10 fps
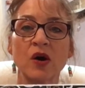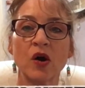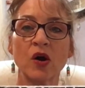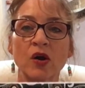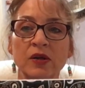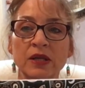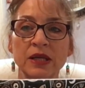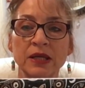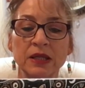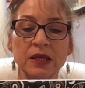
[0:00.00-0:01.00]
are
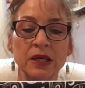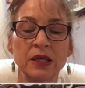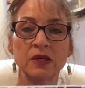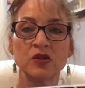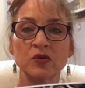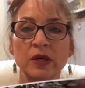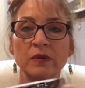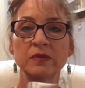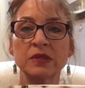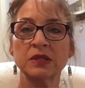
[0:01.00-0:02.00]
neatly
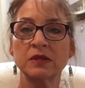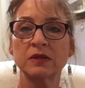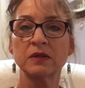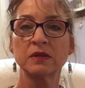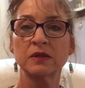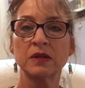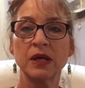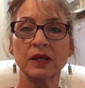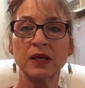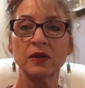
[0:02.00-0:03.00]
trimmed
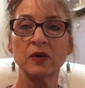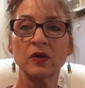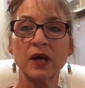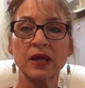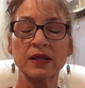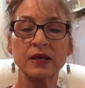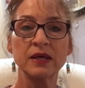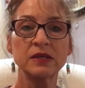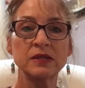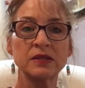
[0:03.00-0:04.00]
and they look like
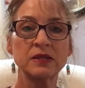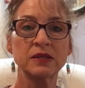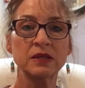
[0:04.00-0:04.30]
this.